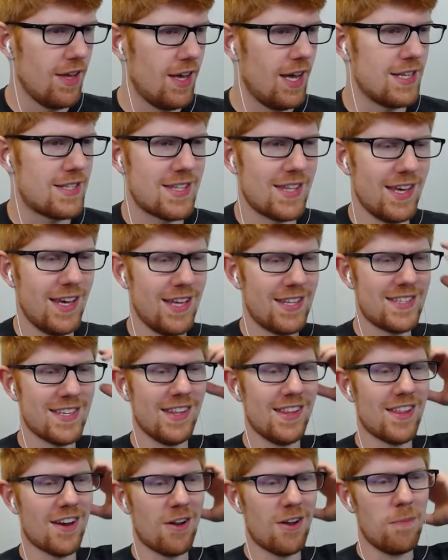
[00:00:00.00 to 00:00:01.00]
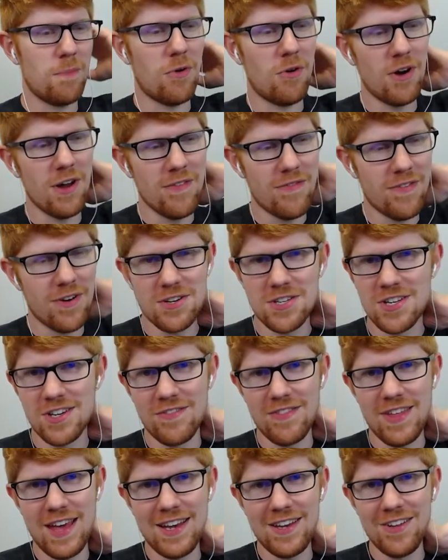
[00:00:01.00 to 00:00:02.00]
It's a little boy version
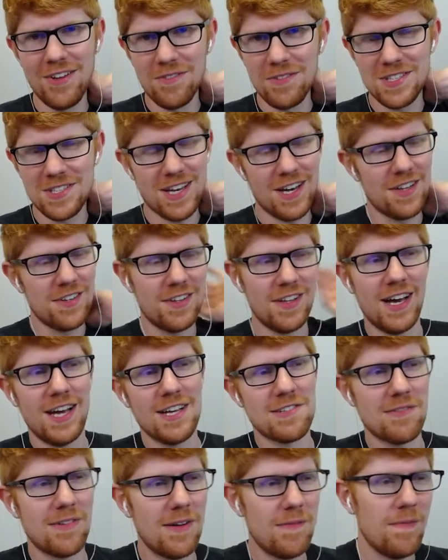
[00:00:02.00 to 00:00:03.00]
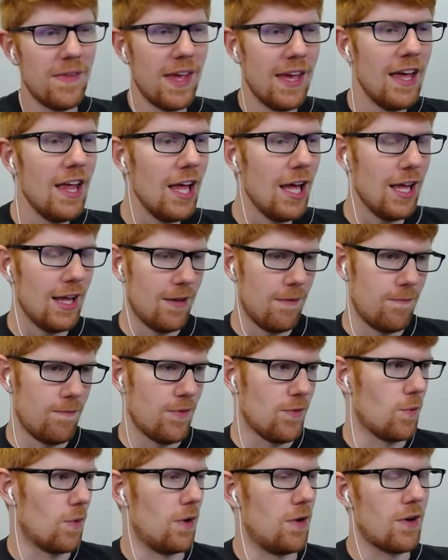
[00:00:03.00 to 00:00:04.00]
of that dude we saw in the last one.
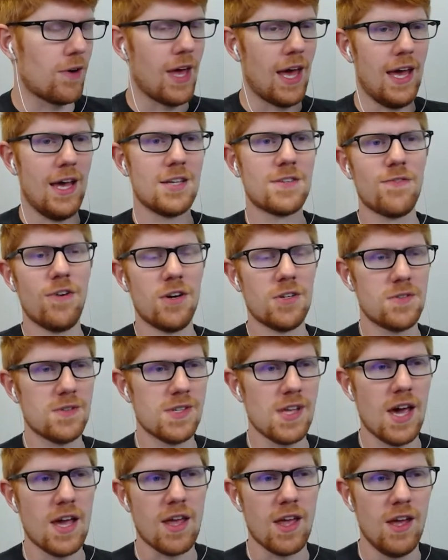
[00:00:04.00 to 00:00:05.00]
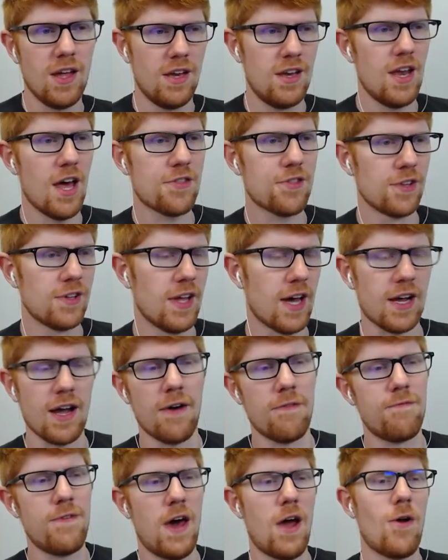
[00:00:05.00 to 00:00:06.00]
Well, okay, his voice was like, nothing like a
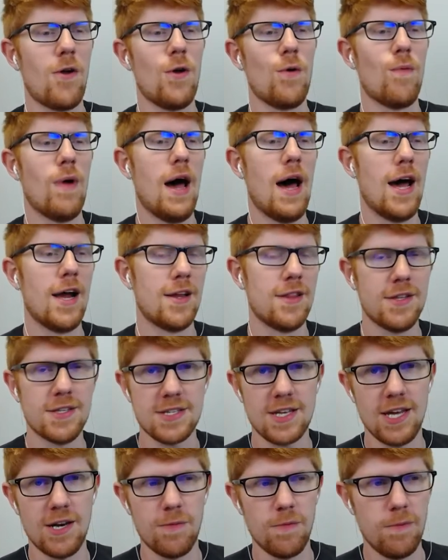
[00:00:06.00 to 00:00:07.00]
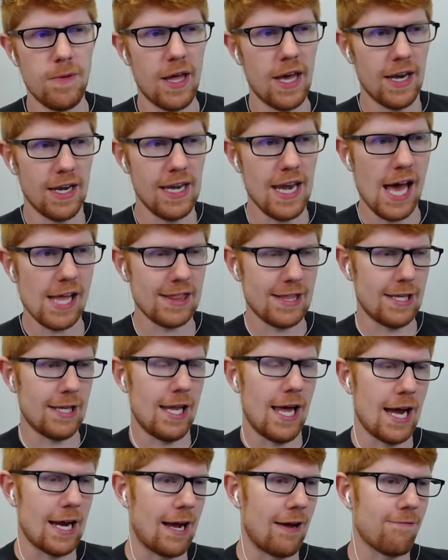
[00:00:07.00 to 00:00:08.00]
ferry ride, and this kid would be like, nothing
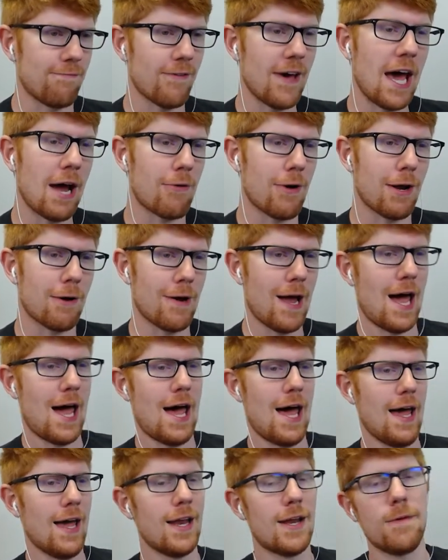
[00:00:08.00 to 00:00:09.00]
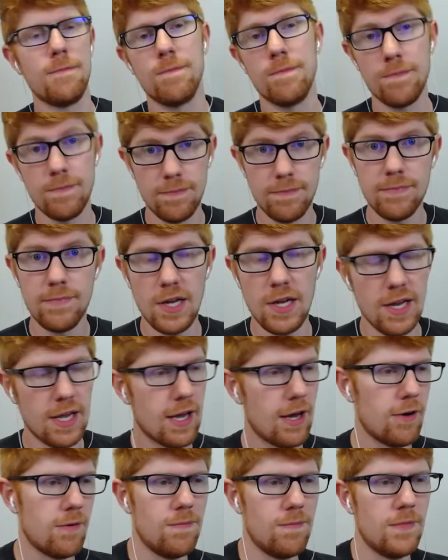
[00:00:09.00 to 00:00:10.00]
like a ferry ride! There you
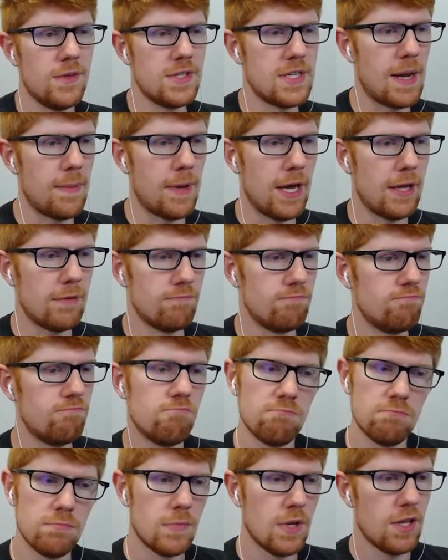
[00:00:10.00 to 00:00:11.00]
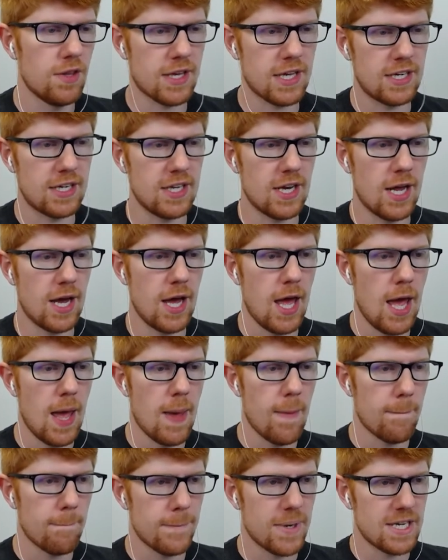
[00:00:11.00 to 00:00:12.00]
go, that's not bad. I think I did a
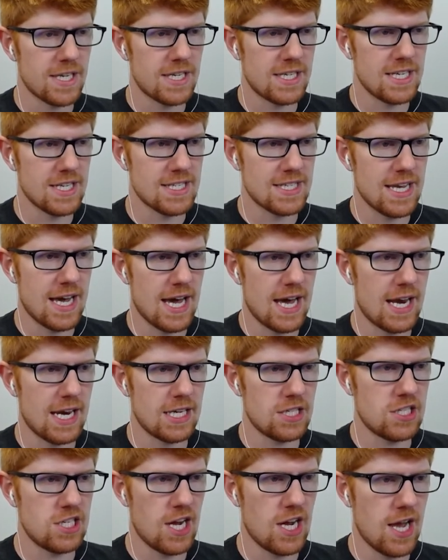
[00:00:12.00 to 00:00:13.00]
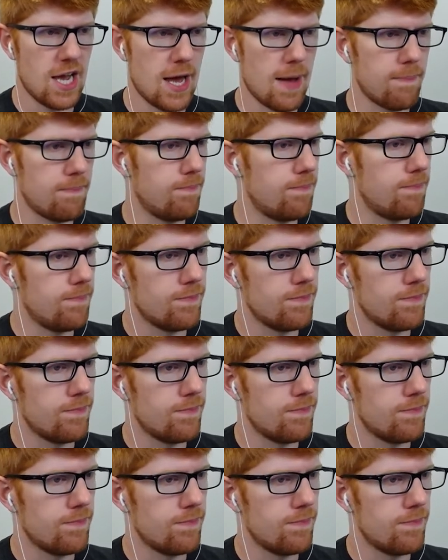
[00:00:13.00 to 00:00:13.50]
pretty solid job.